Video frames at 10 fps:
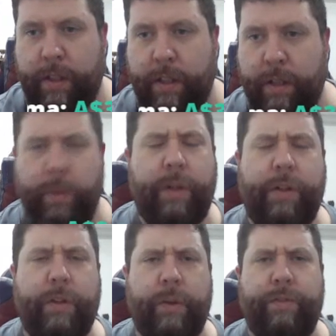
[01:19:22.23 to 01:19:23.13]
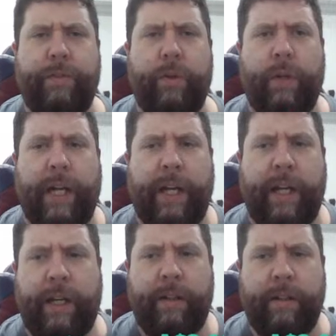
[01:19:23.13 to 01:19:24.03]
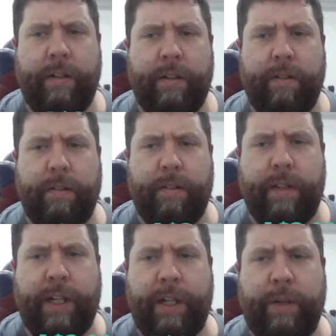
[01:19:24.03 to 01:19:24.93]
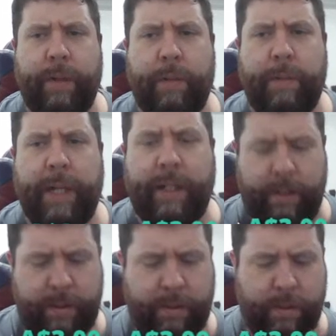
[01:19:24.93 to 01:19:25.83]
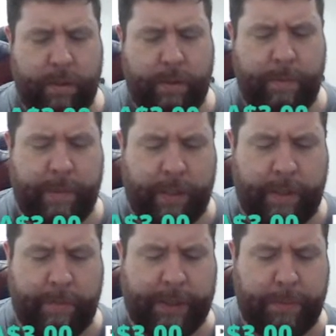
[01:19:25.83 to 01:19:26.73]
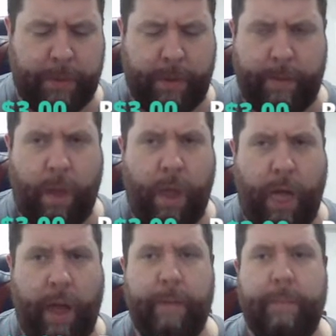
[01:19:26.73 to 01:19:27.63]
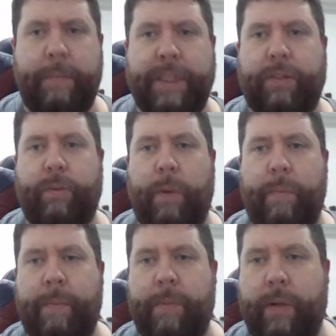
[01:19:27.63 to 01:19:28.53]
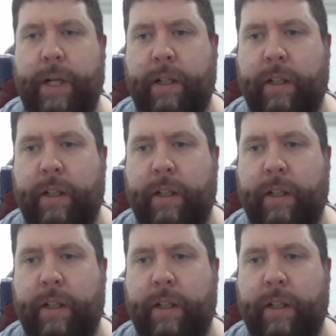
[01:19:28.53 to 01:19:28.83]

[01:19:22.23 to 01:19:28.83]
Weren't you doing a 4-day thingy a while back? Or am I misremembering?